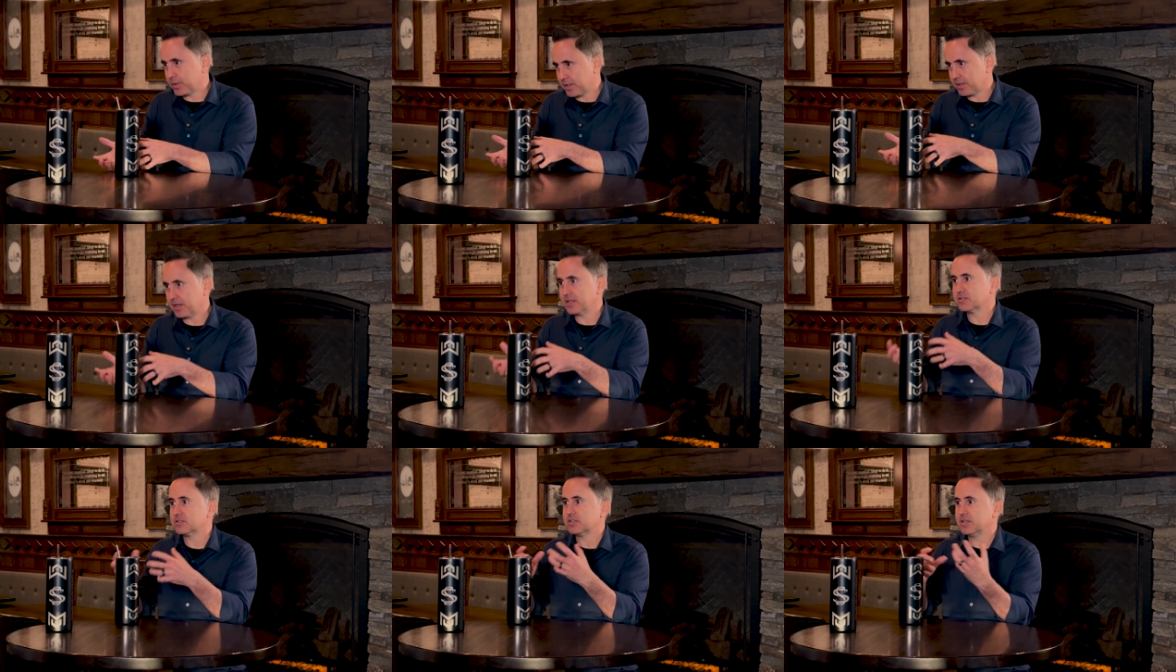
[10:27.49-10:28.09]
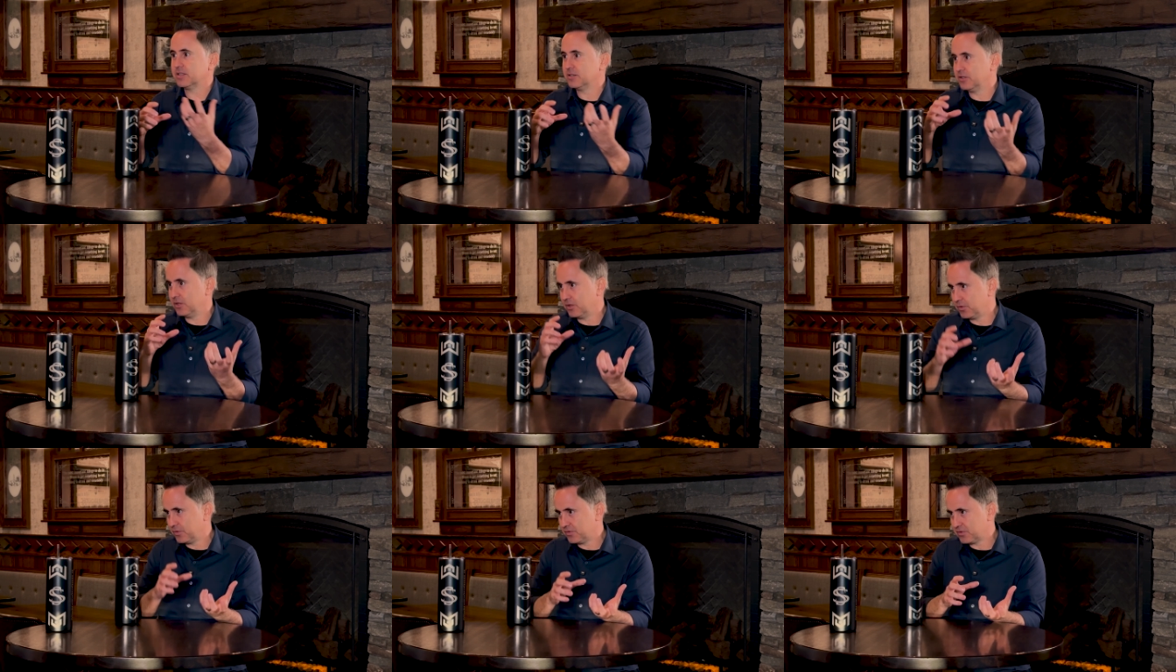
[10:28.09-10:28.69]
against it,
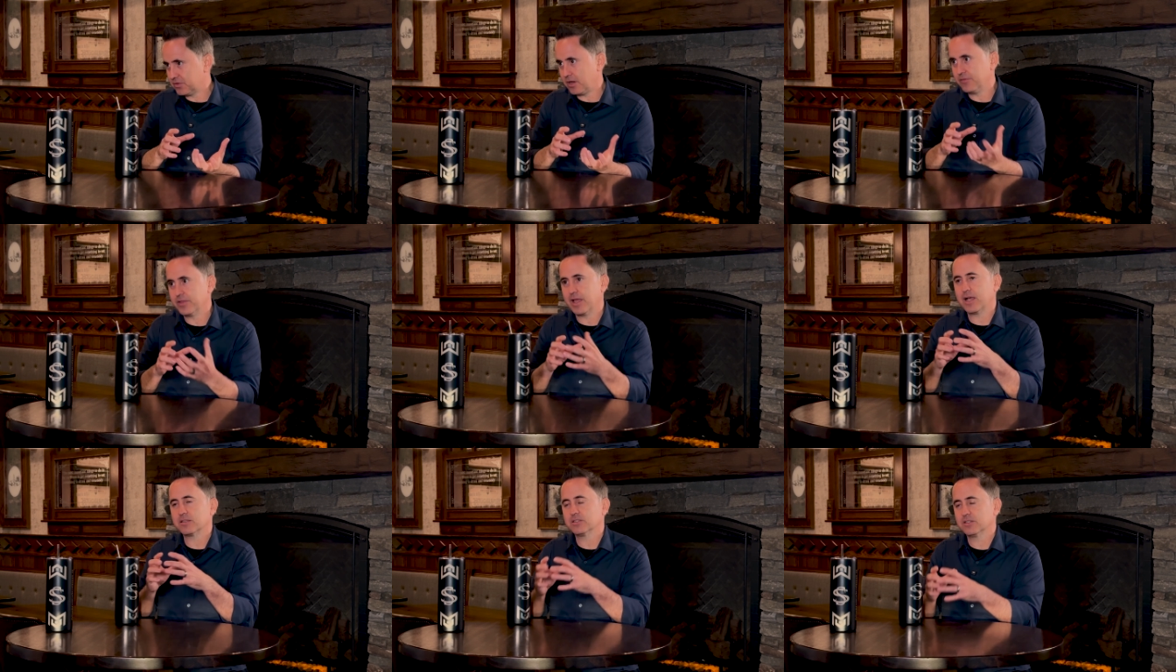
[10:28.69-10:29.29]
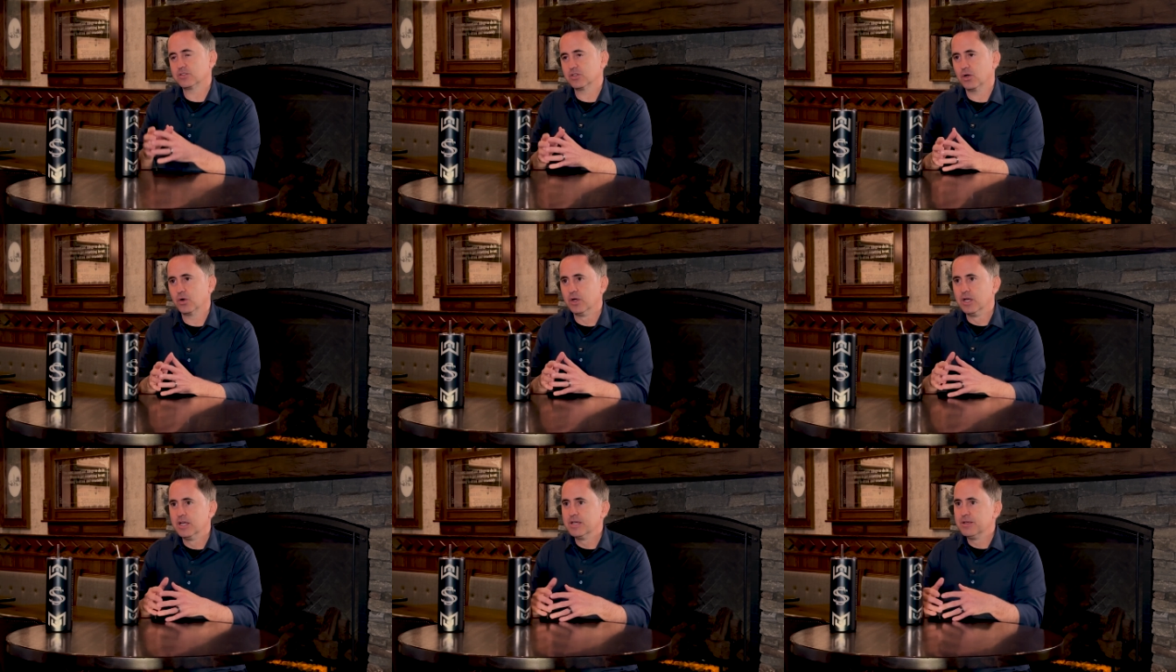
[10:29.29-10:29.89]
you still have the assets. So
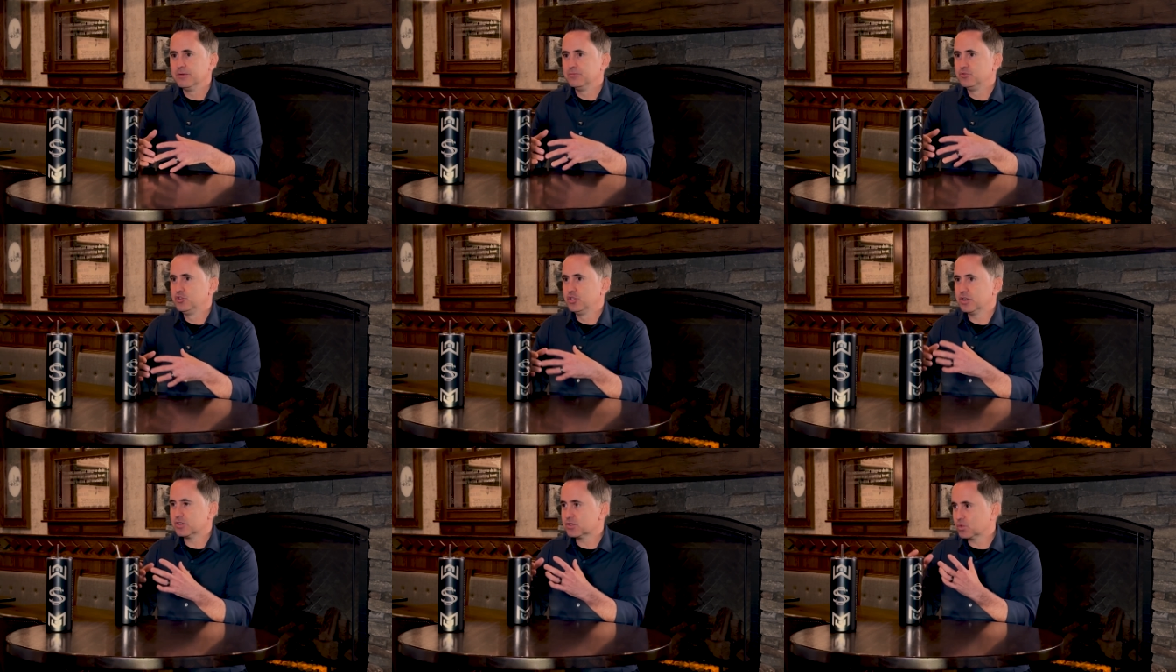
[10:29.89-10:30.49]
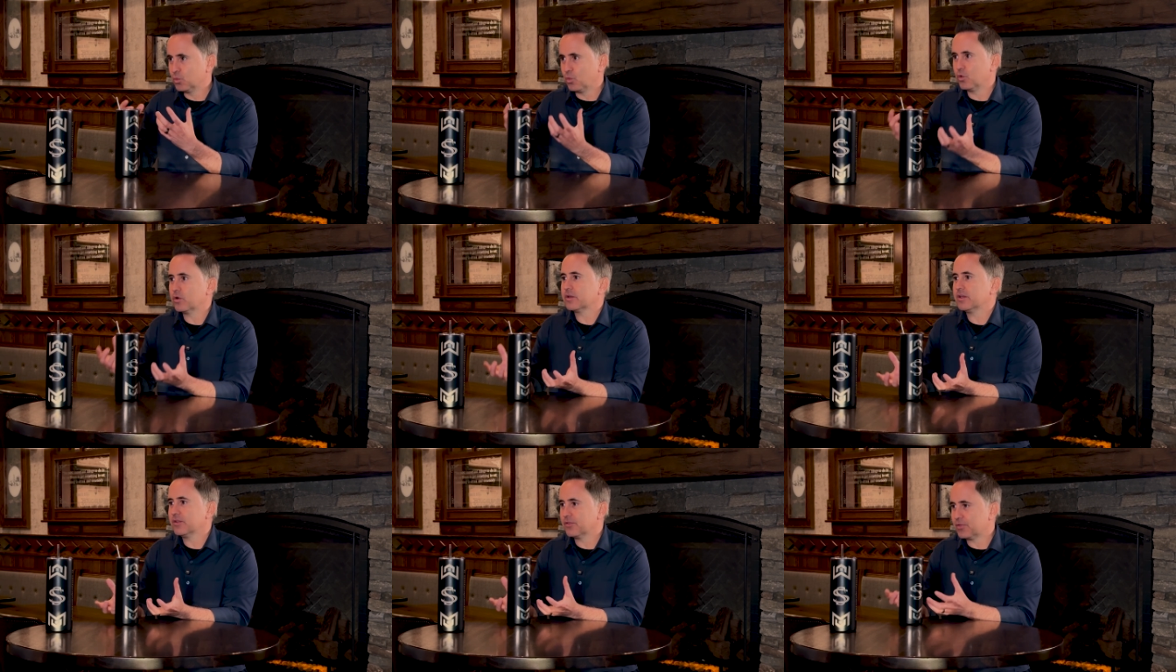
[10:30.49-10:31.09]
just
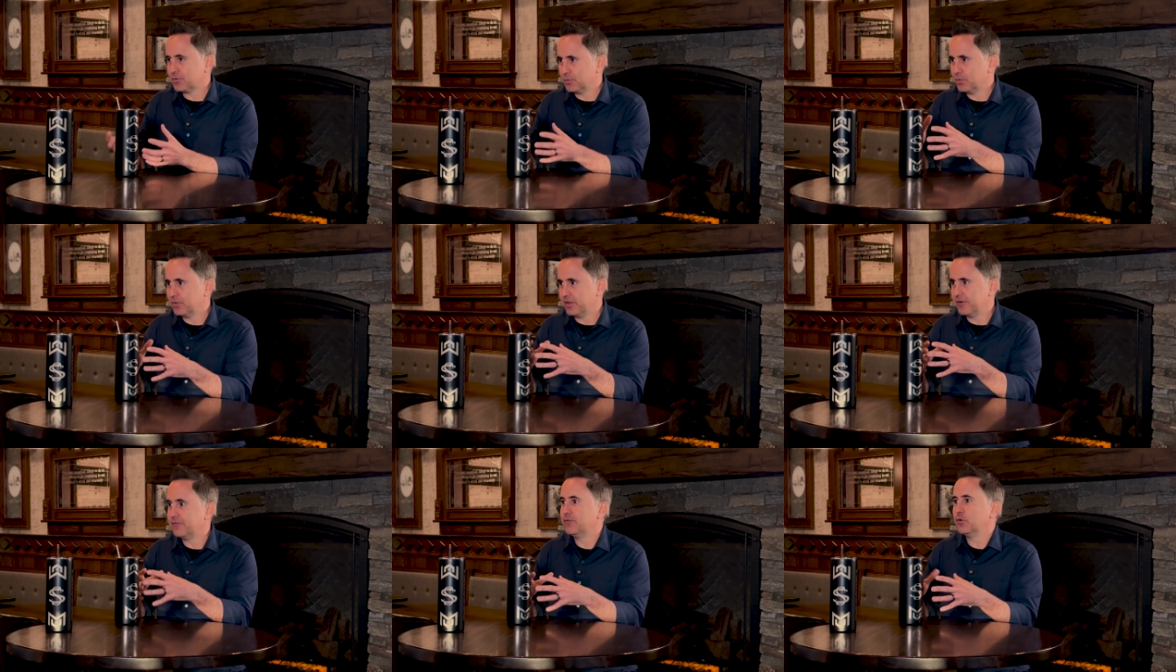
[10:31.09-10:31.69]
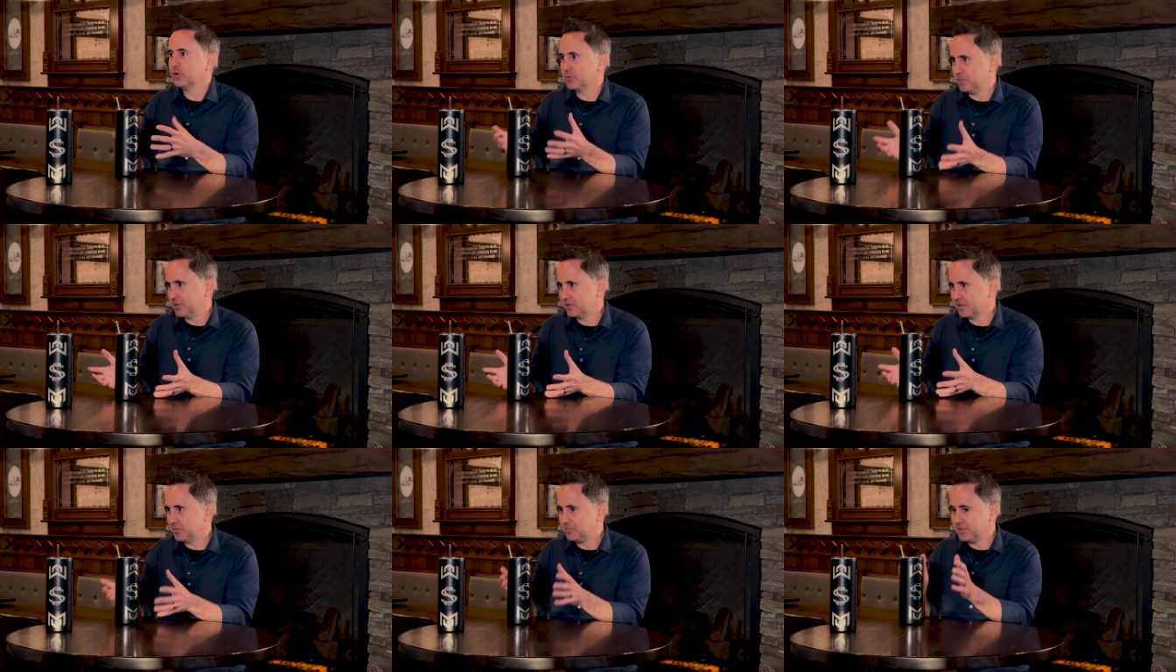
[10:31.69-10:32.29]
working through the
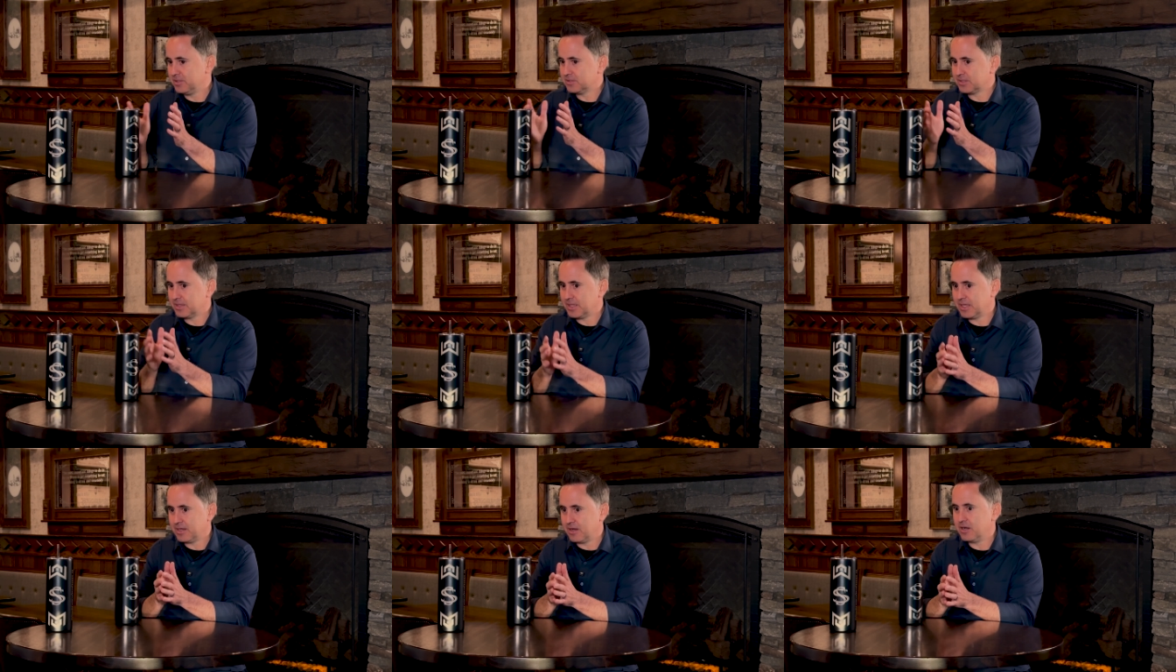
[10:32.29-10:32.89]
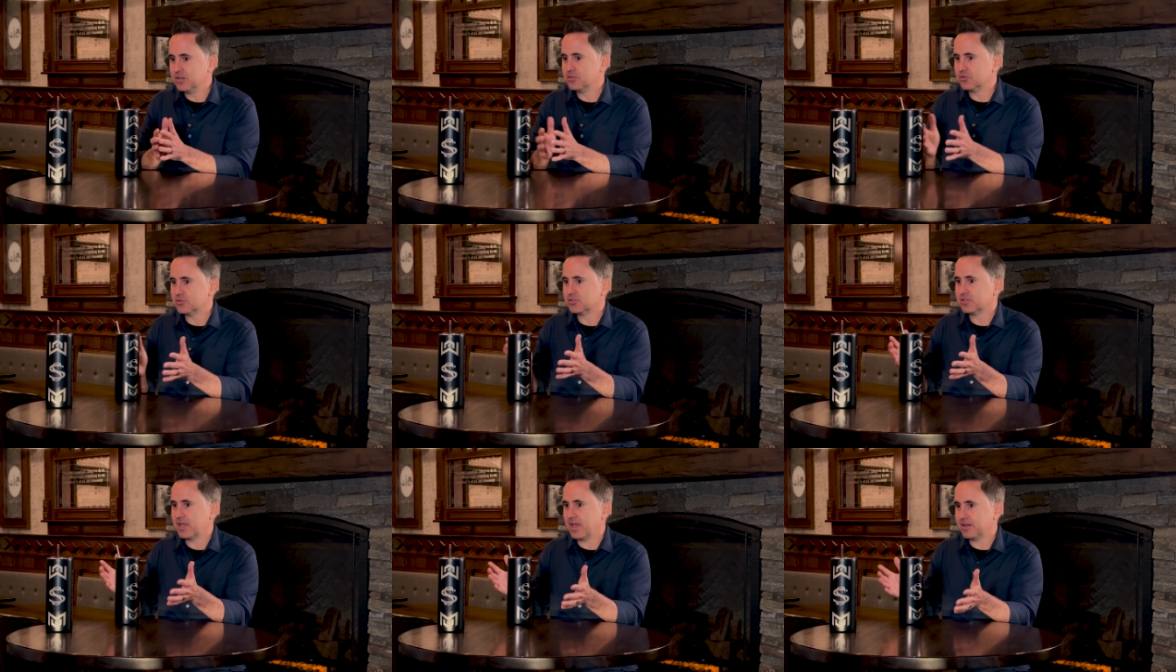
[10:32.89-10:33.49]
affordability piece and then
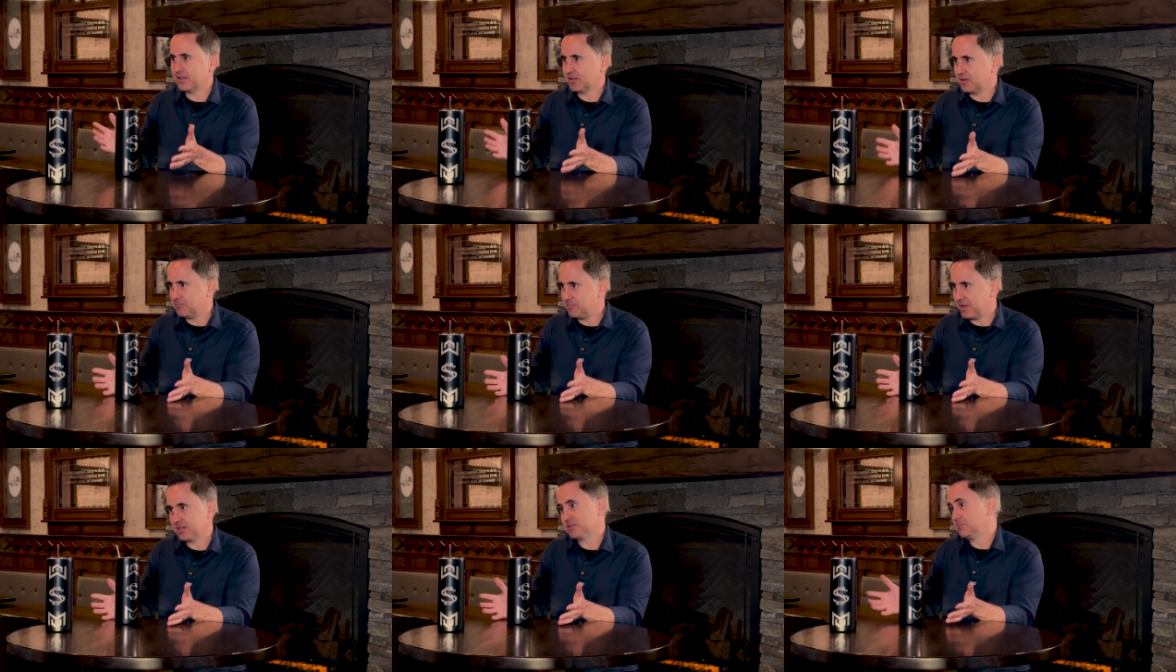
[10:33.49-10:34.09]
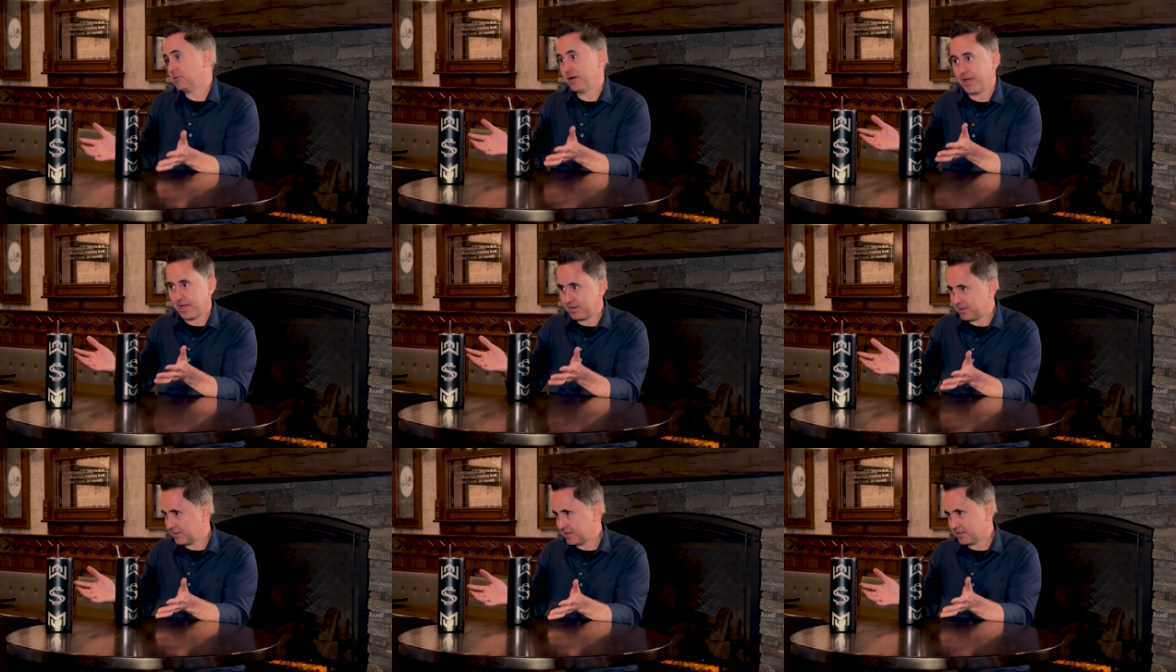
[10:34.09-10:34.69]
understanding the best
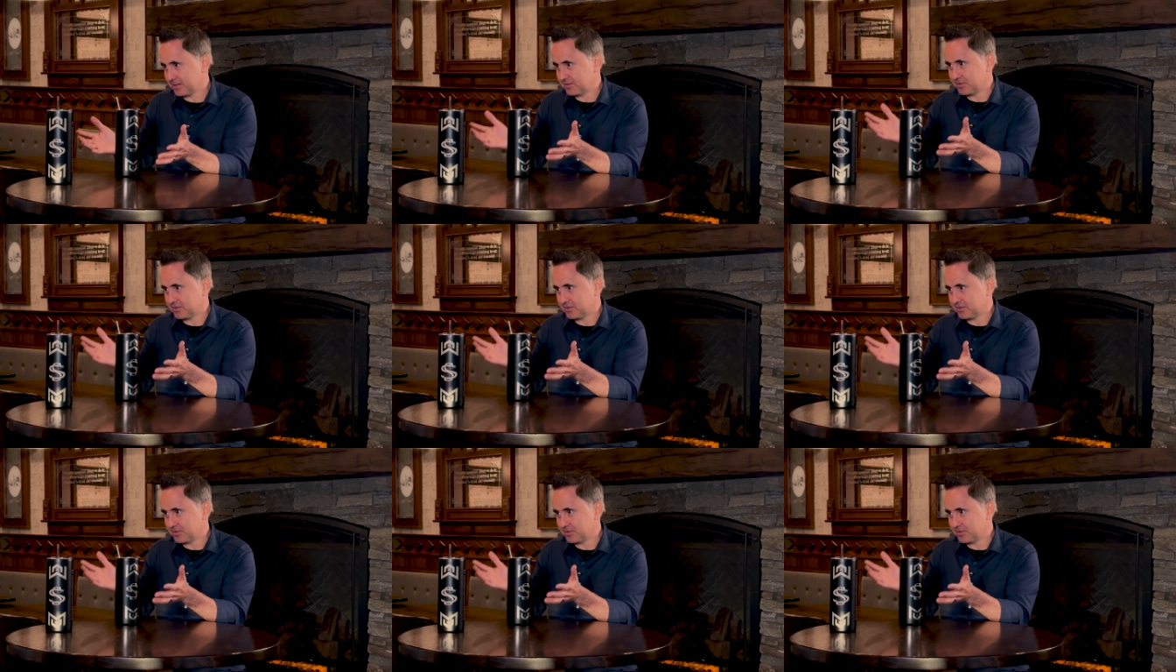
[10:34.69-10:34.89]
plan, I think, is